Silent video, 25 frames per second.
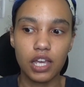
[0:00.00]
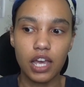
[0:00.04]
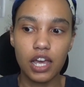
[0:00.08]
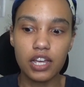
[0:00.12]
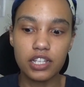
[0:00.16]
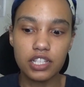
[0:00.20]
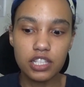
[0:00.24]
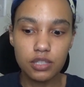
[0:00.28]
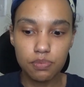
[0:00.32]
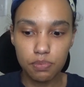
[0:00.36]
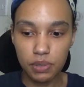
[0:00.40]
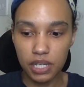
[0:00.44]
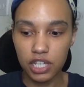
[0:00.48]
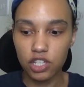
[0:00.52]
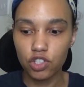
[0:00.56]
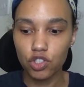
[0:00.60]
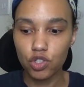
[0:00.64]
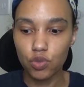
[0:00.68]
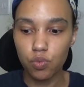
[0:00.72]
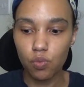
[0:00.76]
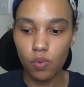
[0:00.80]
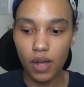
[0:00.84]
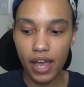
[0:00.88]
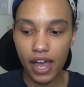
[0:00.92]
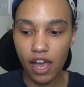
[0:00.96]
a
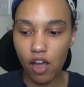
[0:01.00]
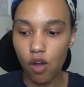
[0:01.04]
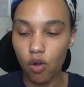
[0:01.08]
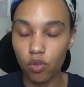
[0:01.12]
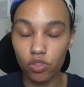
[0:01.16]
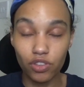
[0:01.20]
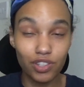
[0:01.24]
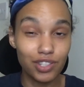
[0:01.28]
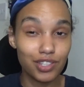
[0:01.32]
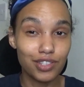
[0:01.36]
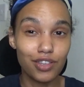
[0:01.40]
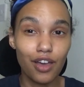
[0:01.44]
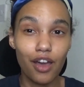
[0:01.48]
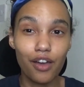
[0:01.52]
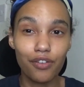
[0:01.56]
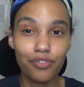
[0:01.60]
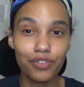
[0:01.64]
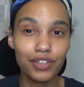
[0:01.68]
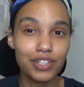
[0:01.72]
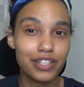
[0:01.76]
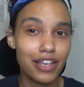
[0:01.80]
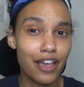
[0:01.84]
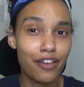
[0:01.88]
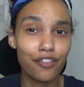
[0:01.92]
speech where on the surface